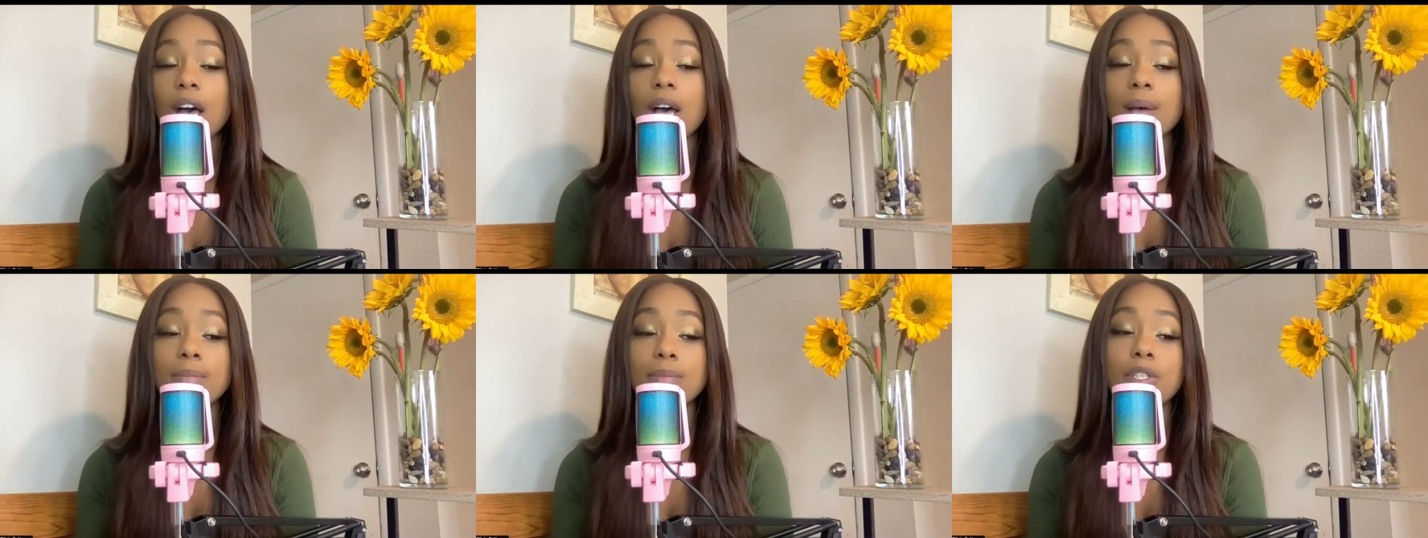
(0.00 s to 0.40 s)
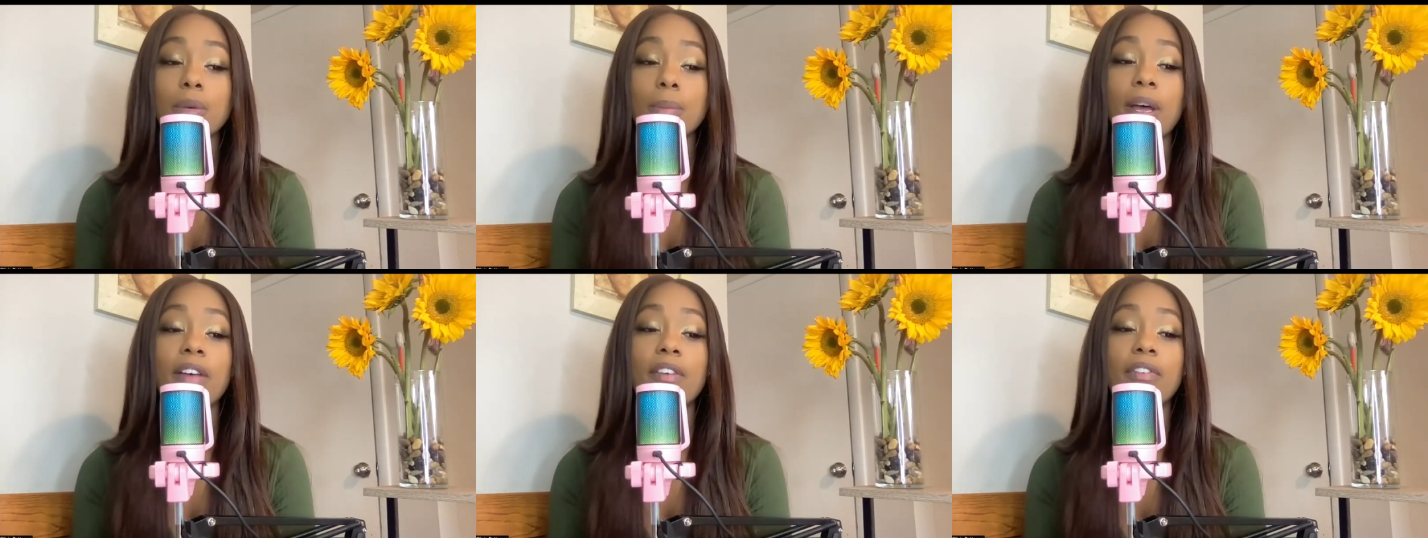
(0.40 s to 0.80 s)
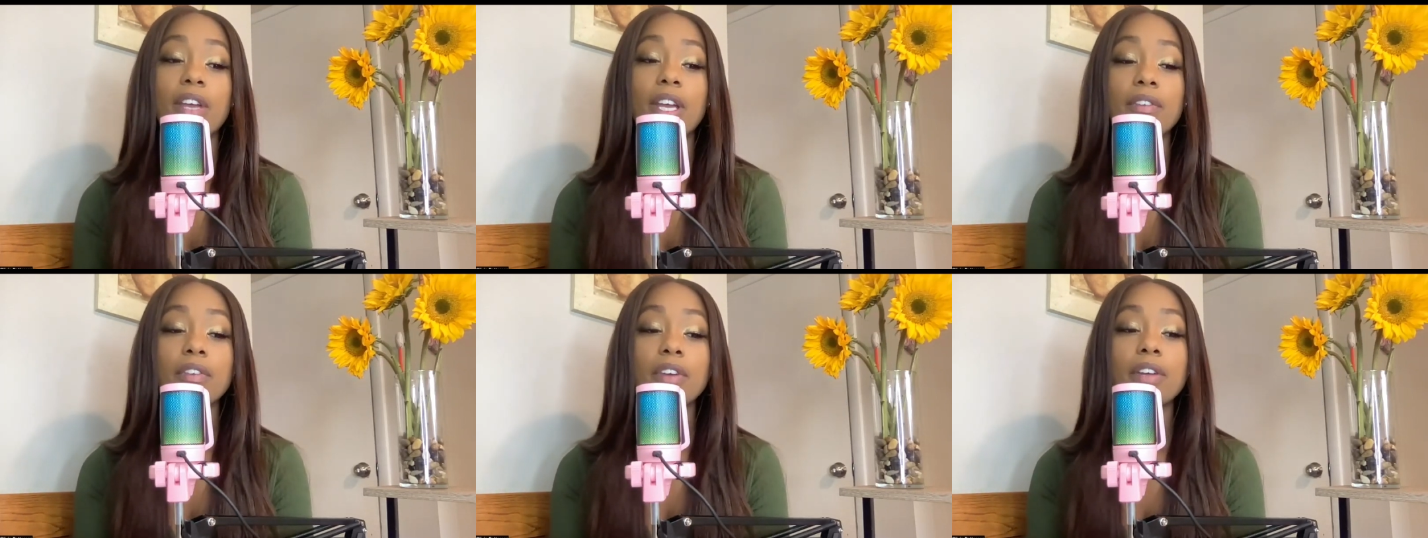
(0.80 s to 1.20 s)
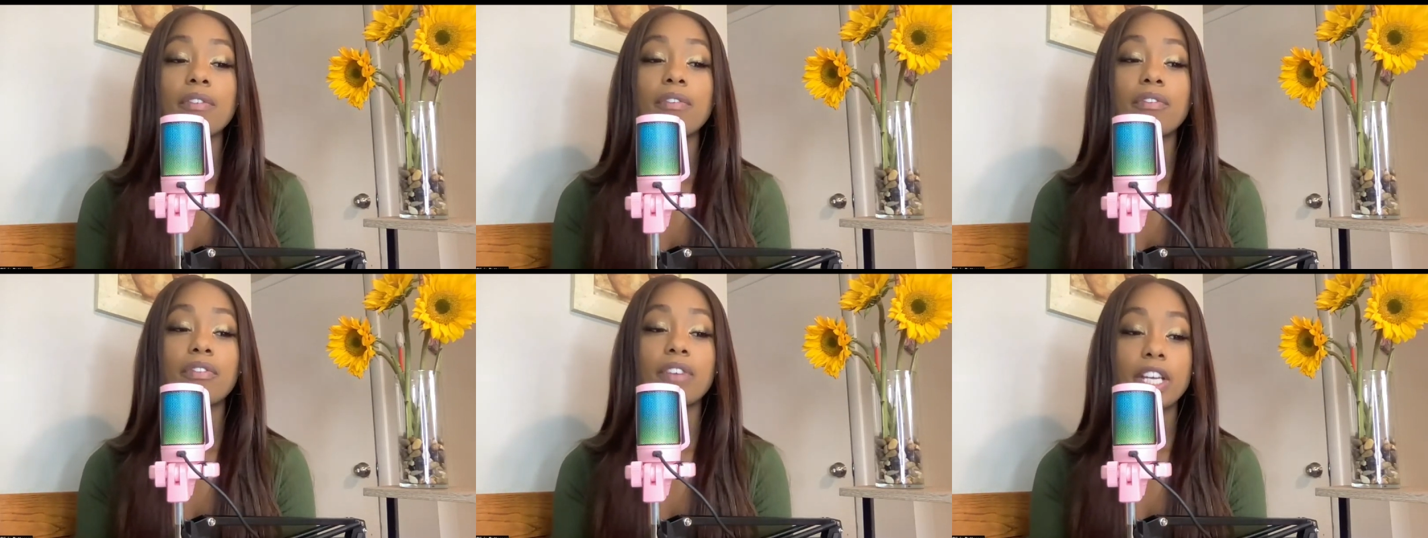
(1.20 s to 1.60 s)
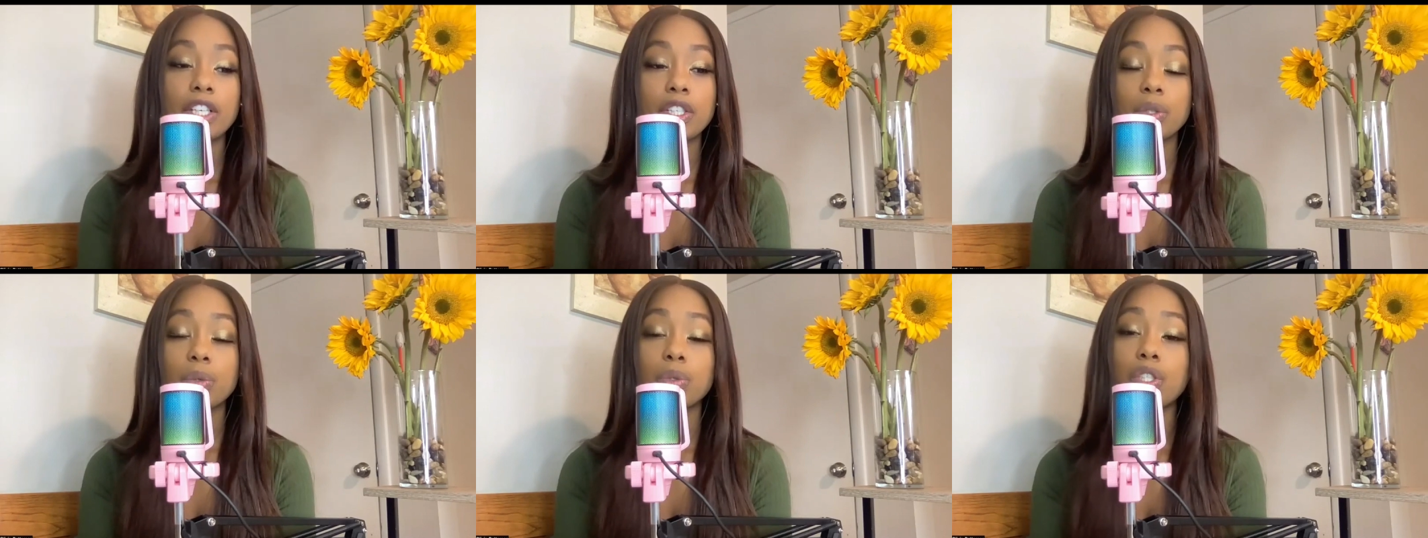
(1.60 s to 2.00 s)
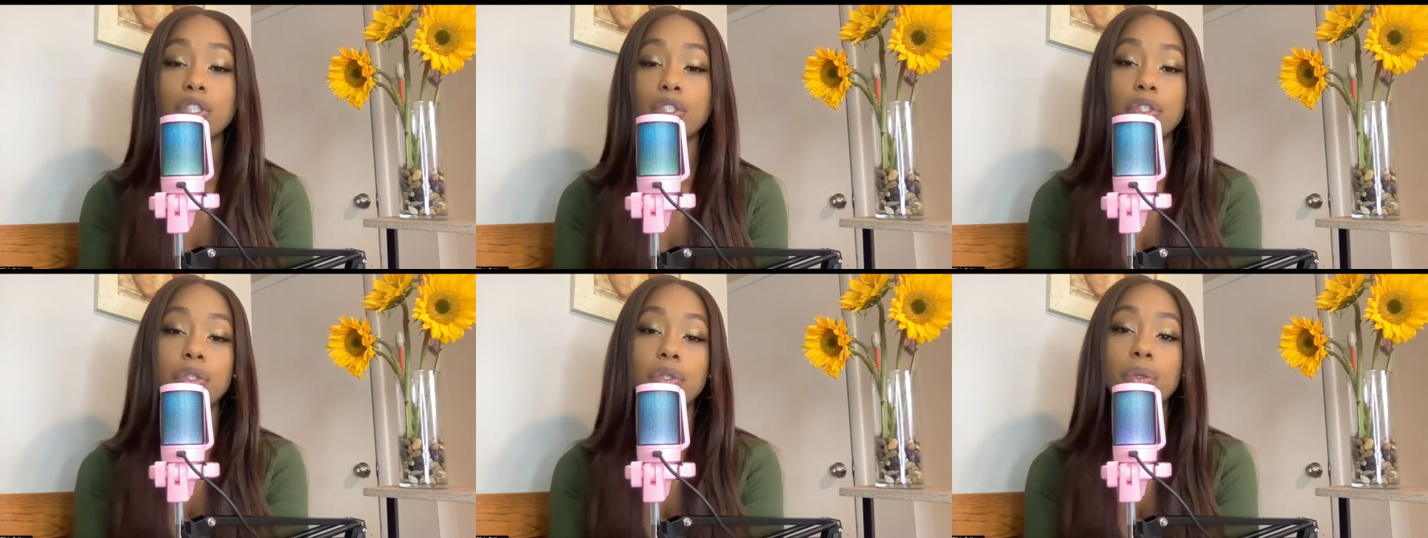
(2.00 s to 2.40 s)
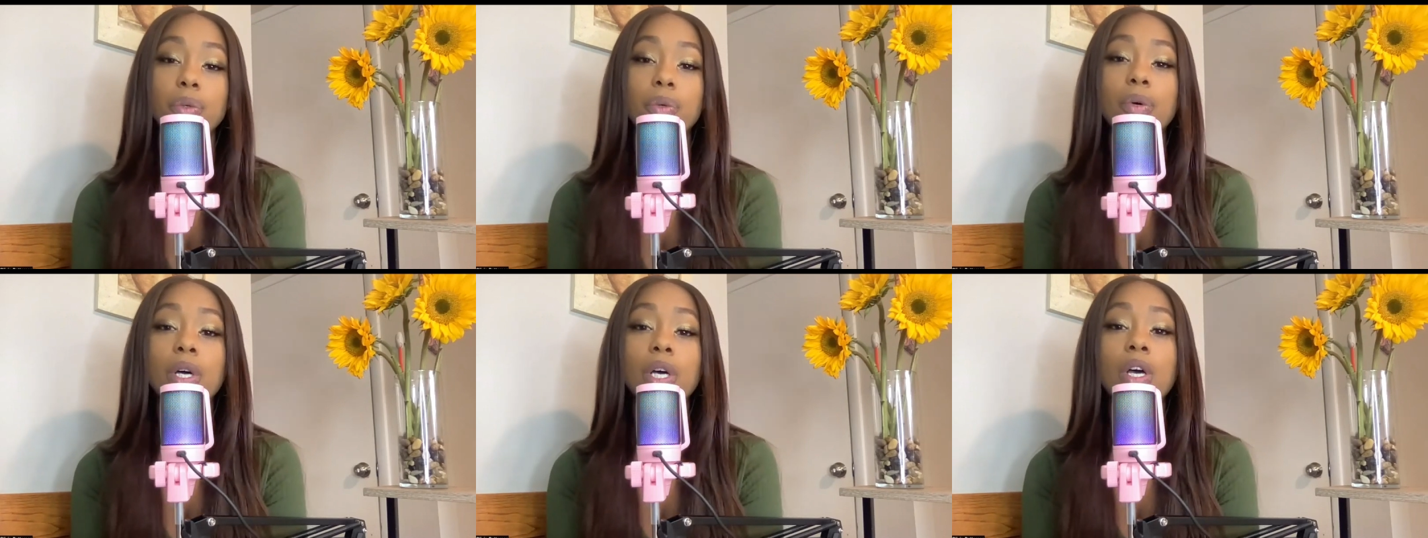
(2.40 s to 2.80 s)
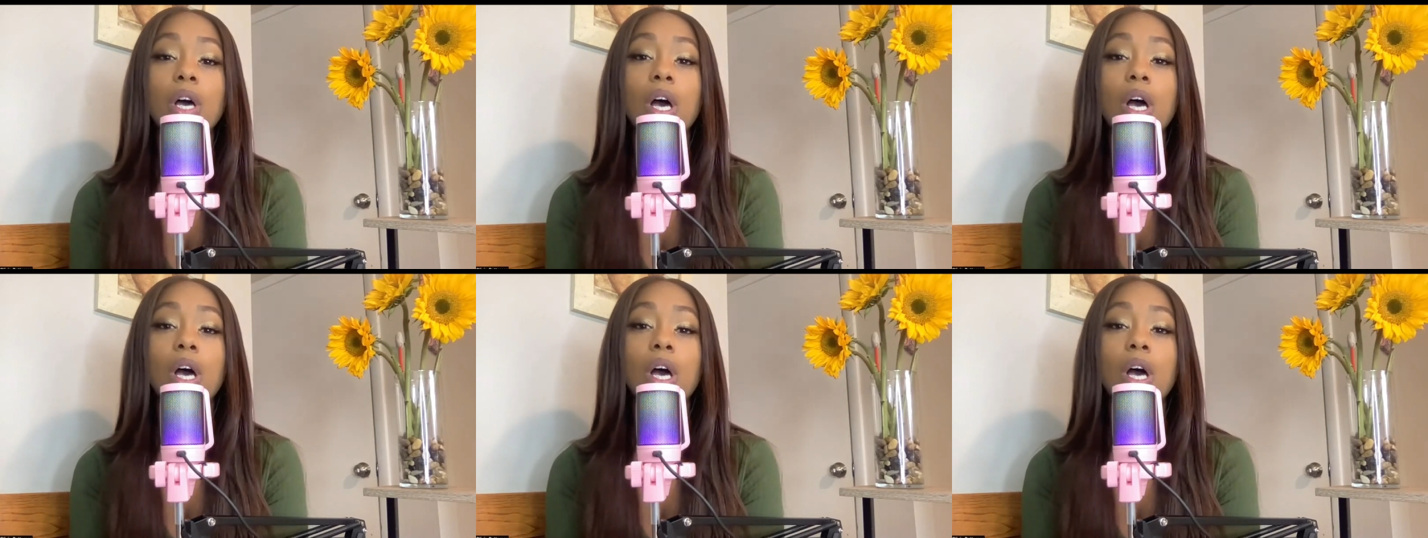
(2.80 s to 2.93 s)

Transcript: Um, so my favorite facial to do